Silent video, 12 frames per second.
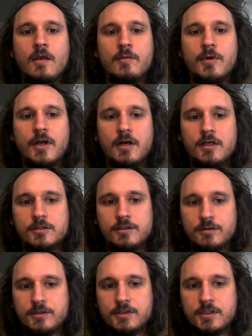But I
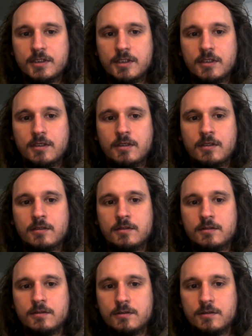also see
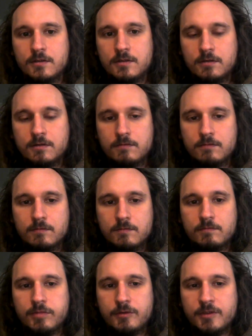
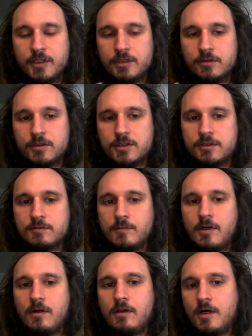potential
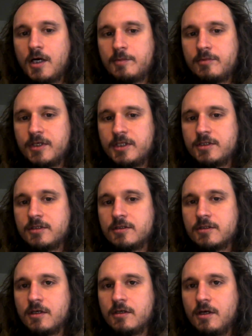small
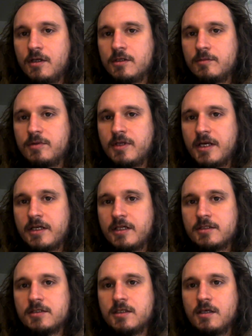operations on other
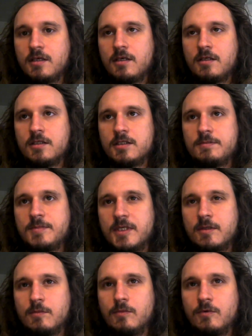planets, this
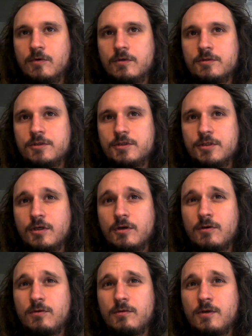being more
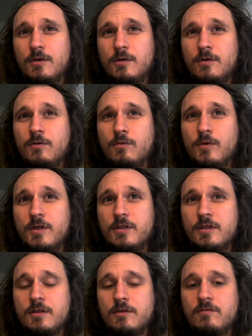so
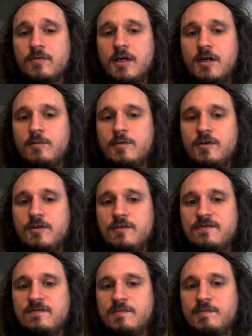within the realm
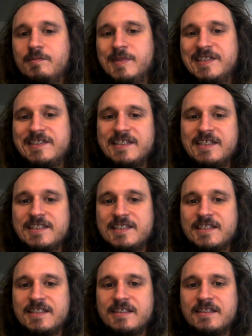of
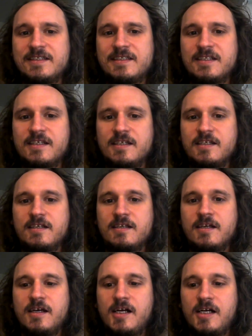businesses,
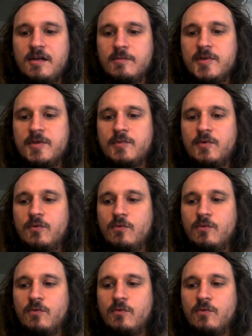people